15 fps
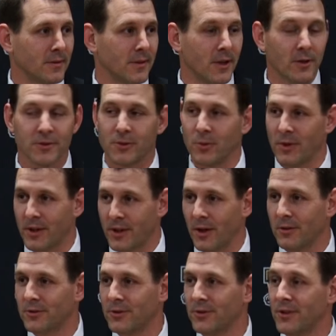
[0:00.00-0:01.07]
You know, so when the
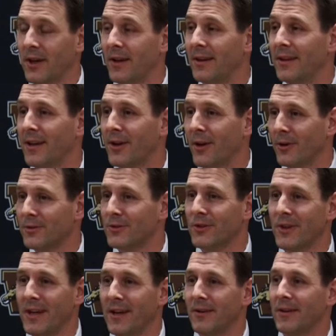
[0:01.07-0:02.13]
culture's there, and the
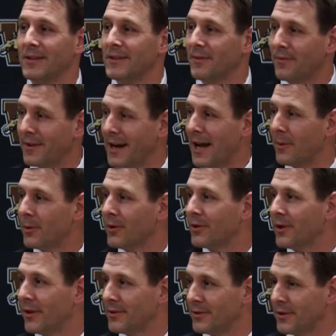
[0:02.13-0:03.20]
culture here is a phenomenal
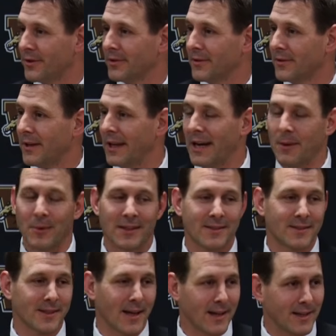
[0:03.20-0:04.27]
culture, and I'm
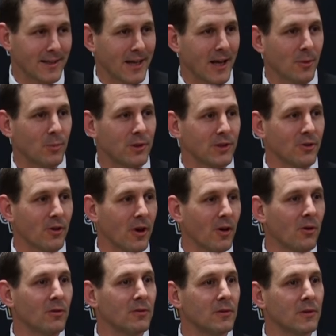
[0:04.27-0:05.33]
excited to help it
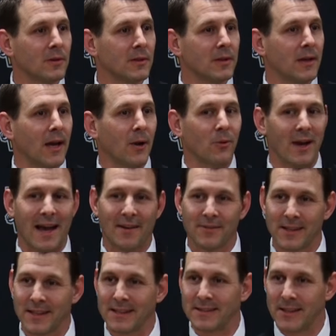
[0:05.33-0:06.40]
grow, and we have
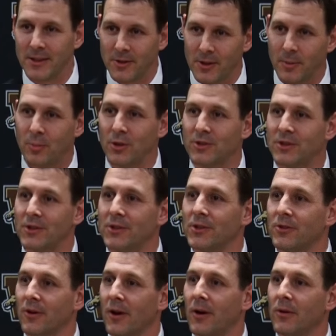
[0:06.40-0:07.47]
to continue to push it to
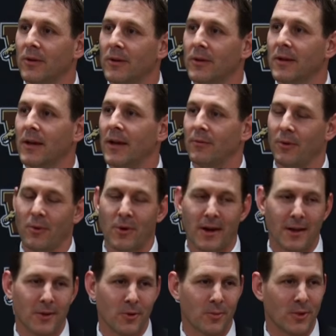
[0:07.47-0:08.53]
grow. If we
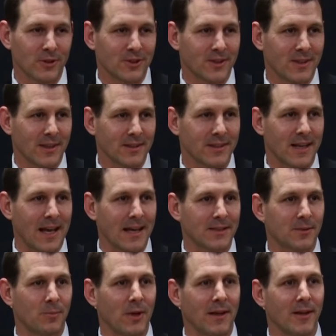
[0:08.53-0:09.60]
want to do a bunch of things that
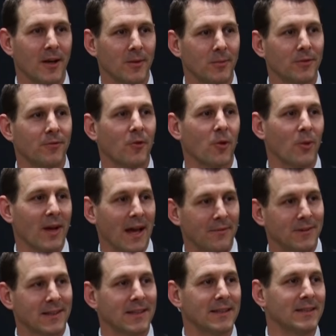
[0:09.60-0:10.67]
hasn't been done before, we
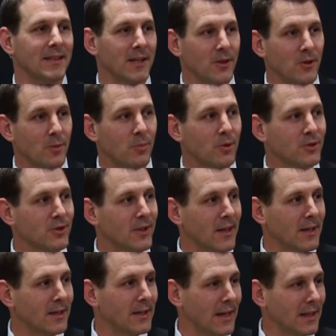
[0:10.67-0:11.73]
have to continue to push it
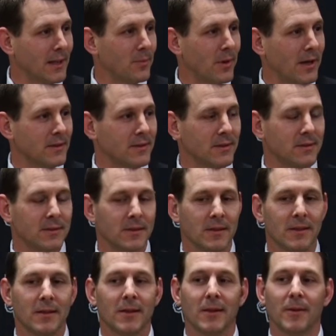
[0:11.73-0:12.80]
on a daily basis.
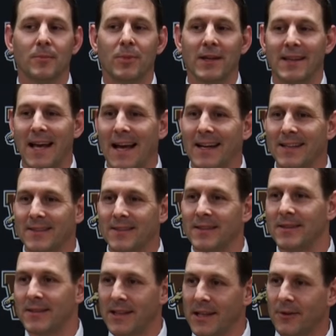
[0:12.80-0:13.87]
But that is
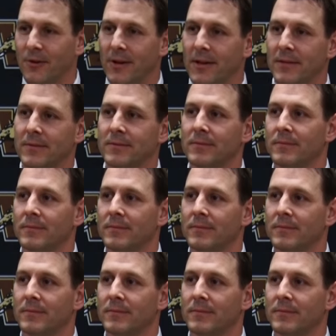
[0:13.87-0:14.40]
the secret